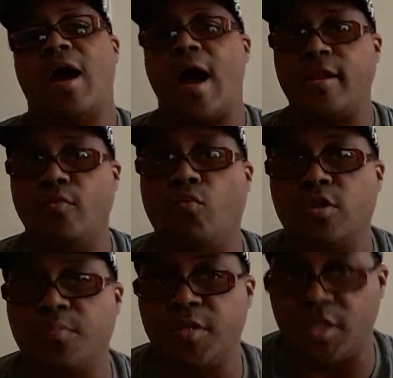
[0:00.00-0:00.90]
I didn't
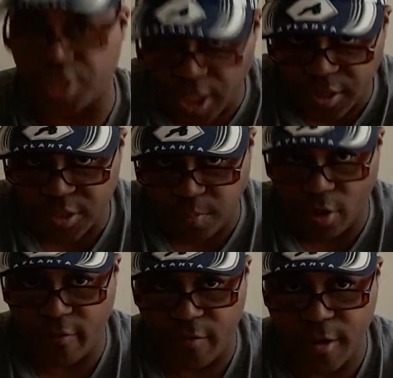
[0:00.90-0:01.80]
want to be the jealous
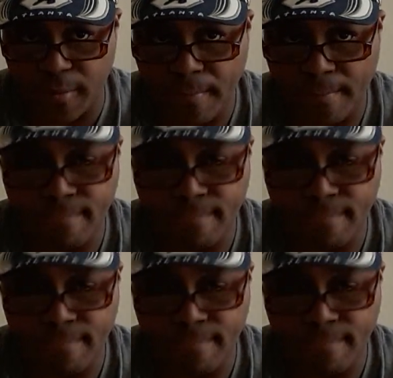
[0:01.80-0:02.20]
boyfriend.